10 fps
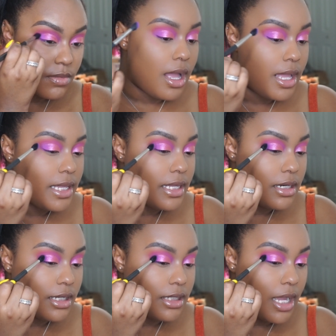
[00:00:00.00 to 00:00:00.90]
I
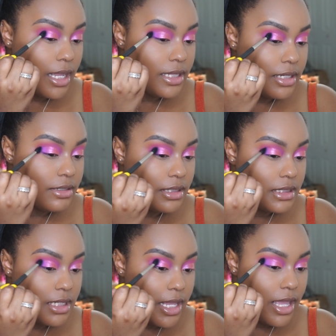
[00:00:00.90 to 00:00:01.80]
cannot lie, there
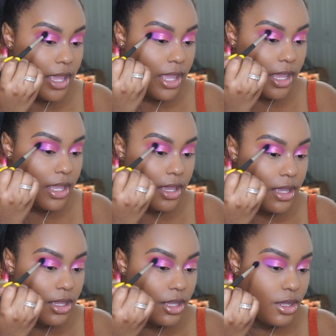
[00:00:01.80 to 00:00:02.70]
is a
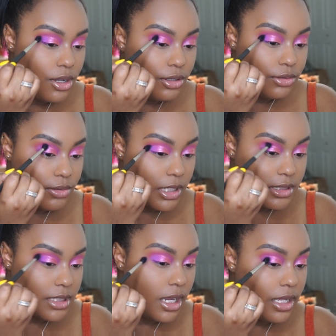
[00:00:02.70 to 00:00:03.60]

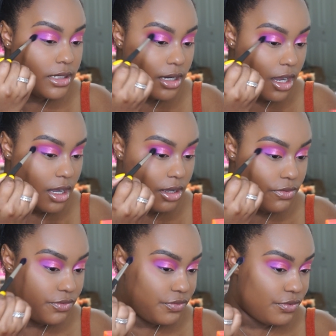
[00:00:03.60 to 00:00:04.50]
crud ton of